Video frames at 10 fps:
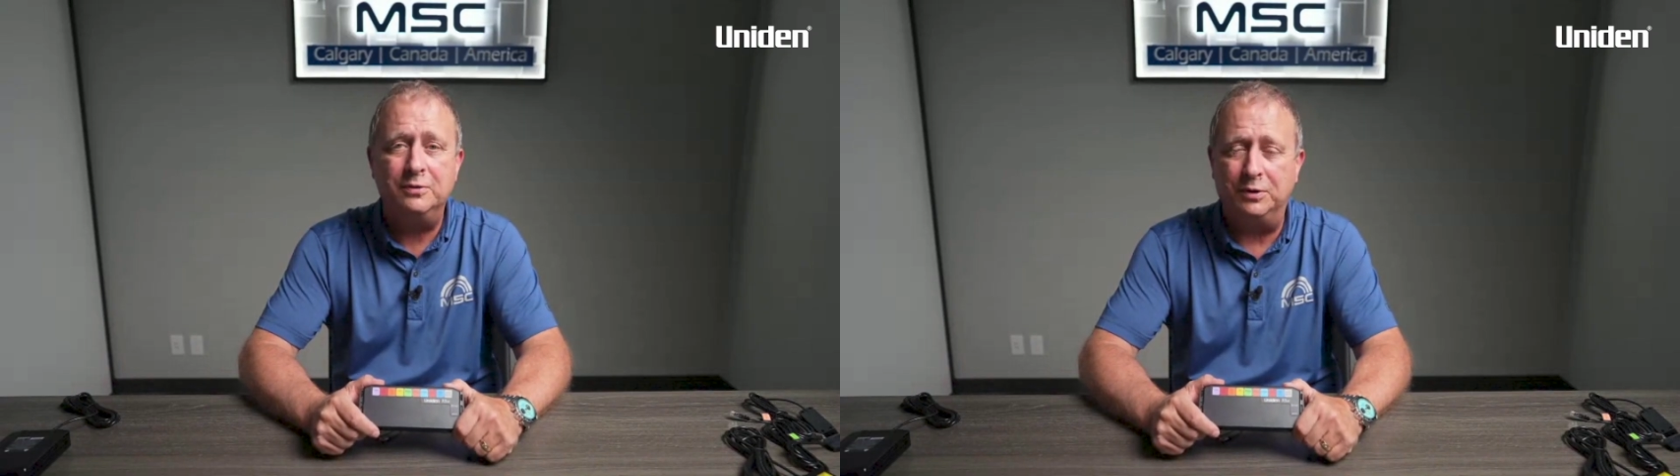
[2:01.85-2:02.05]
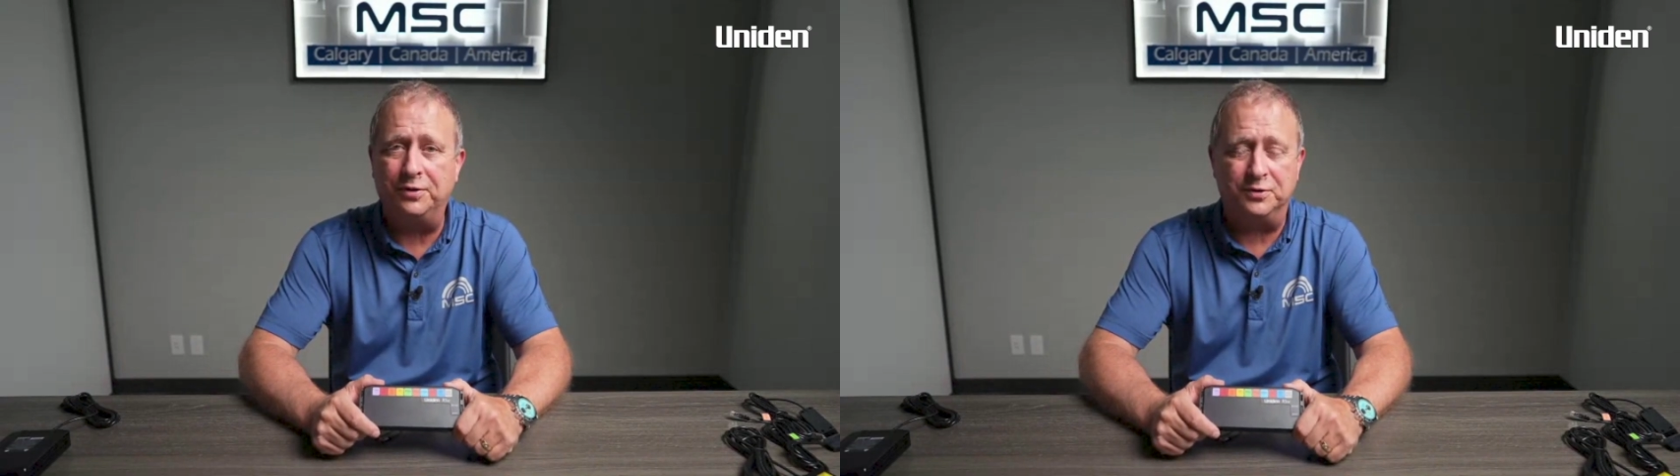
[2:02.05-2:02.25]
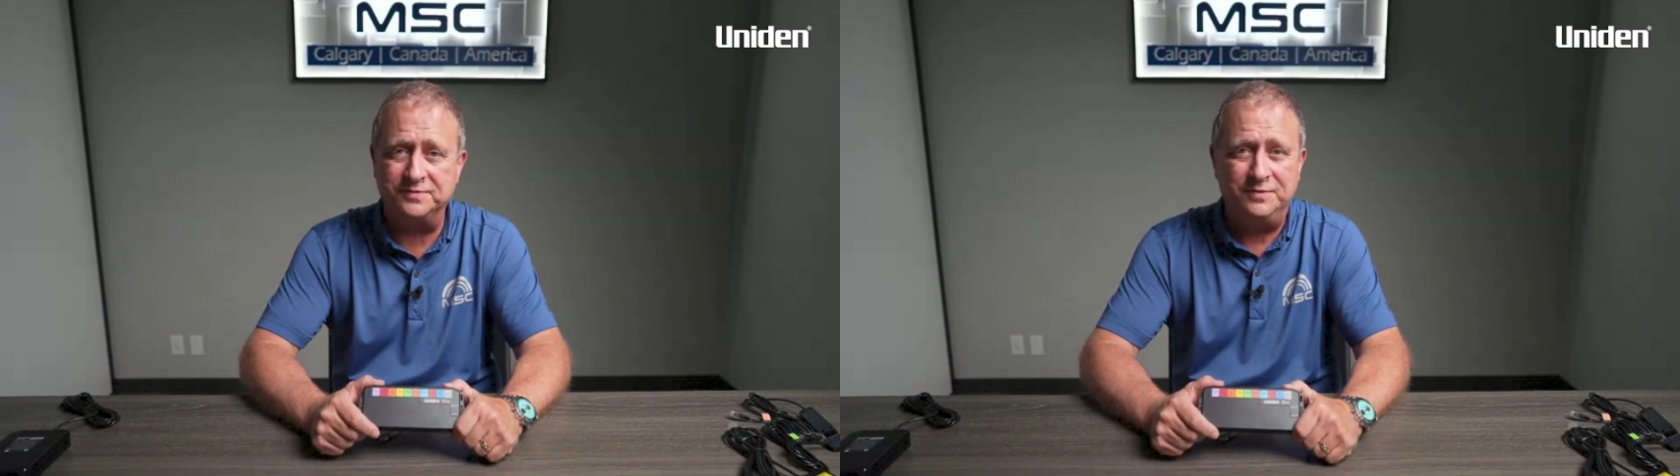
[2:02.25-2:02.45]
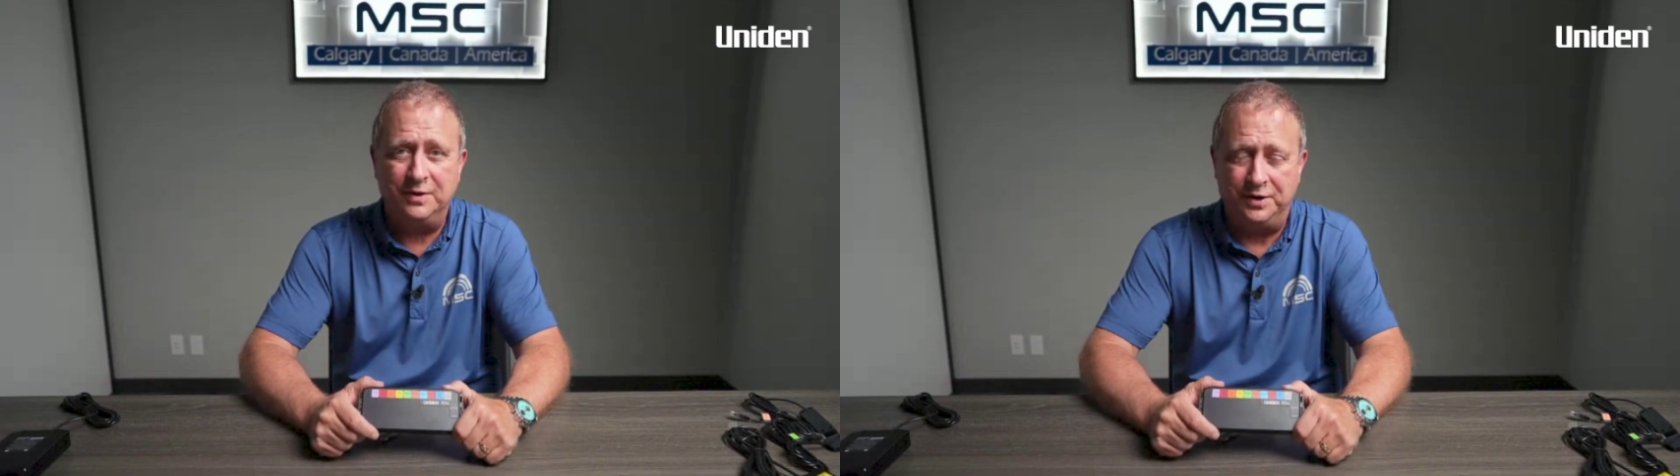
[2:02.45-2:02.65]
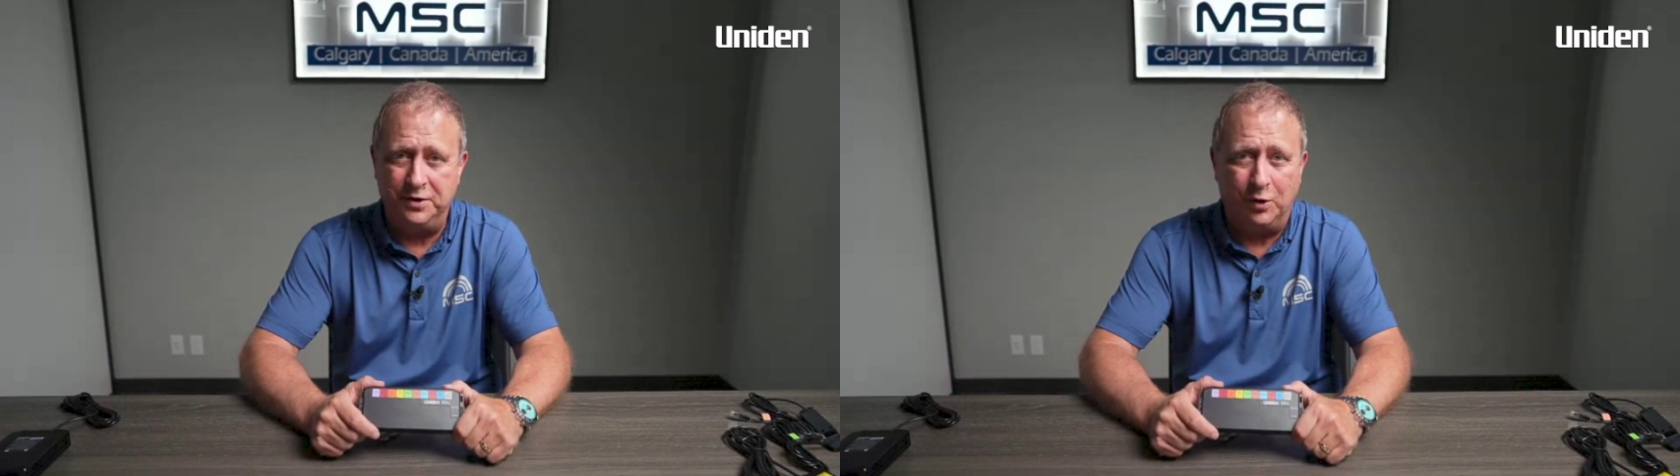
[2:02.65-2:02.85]
with those
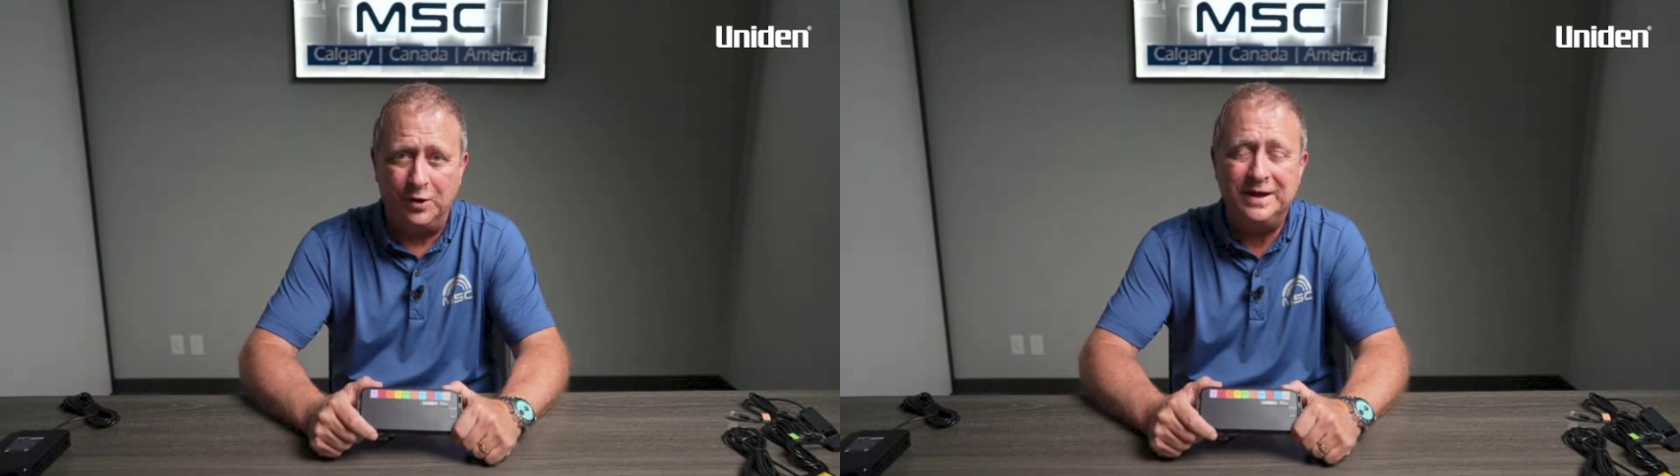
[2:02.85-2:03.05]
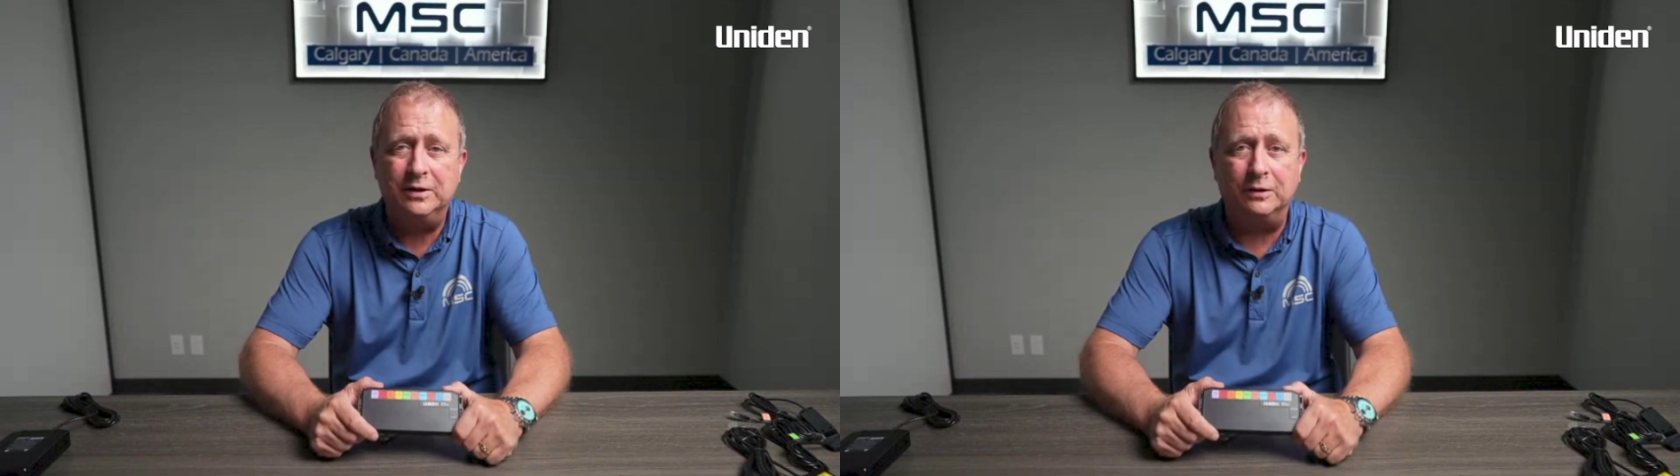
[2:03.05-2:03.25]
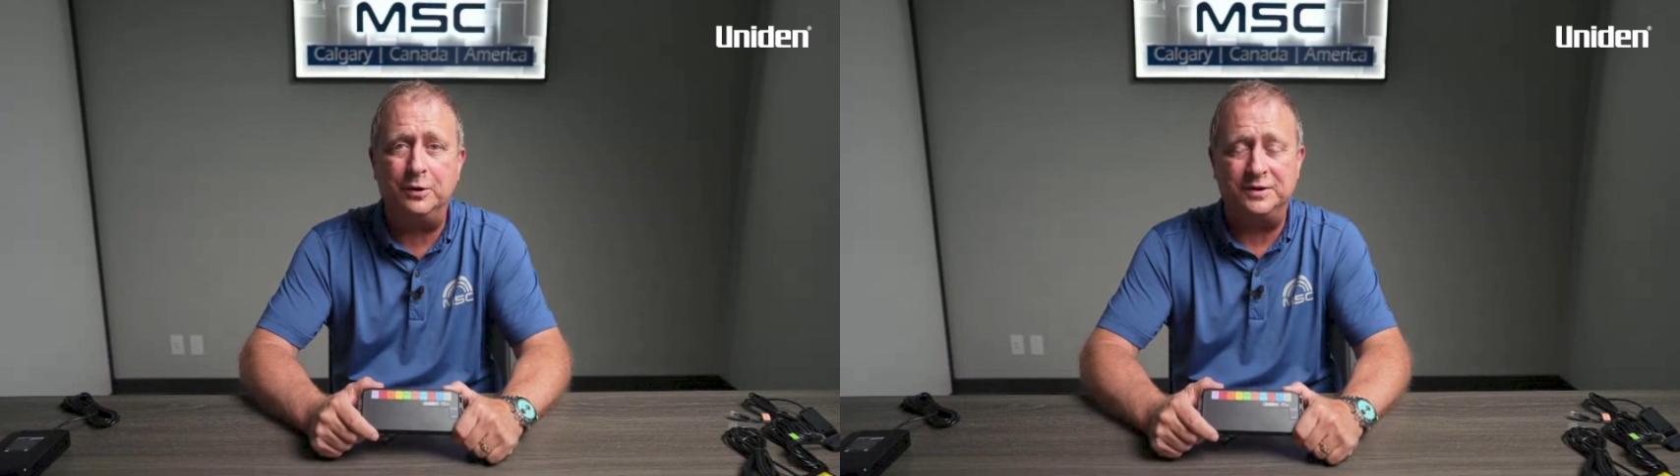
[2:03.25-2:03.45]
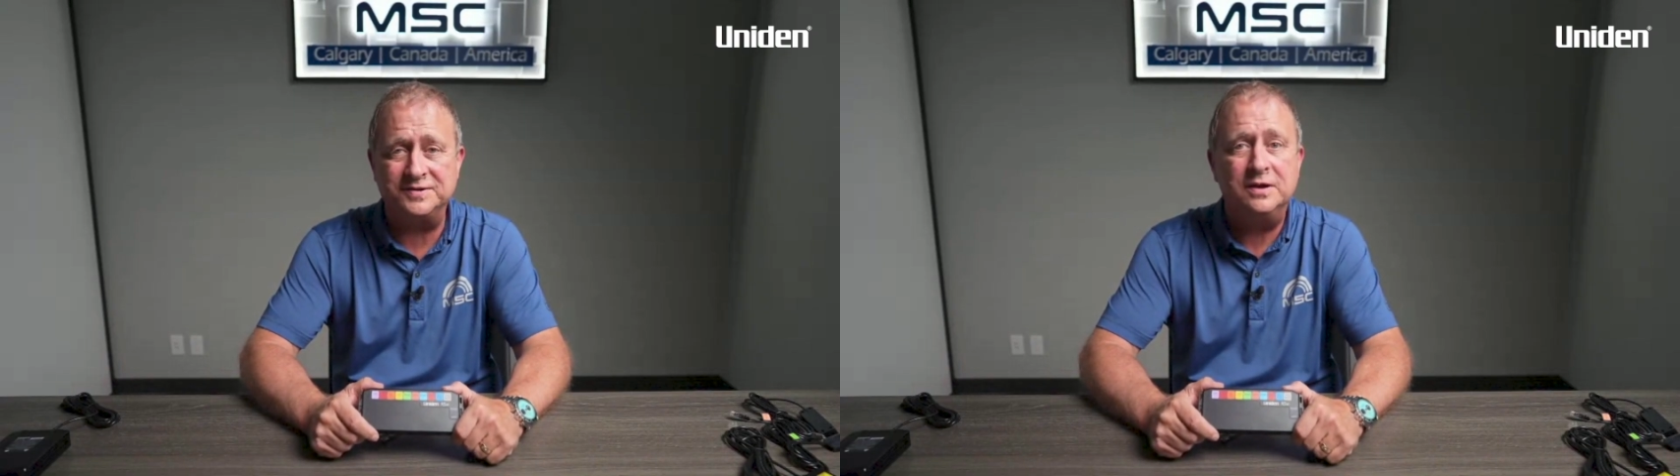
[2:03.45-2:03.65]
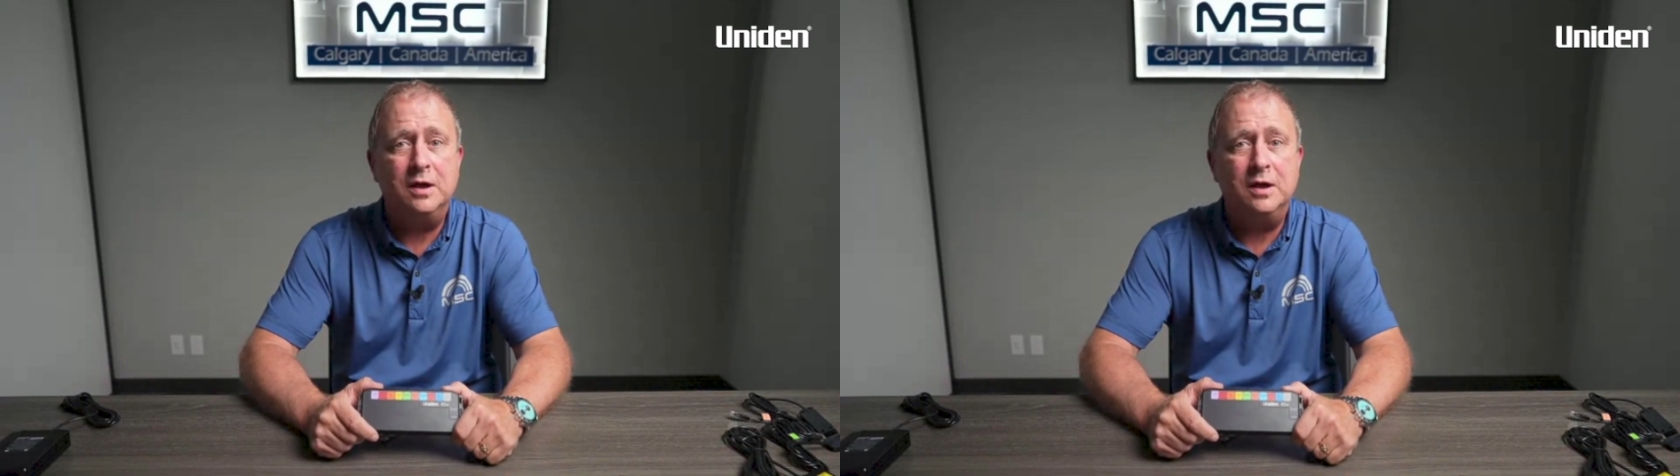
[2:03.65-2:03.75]
annoying alerts,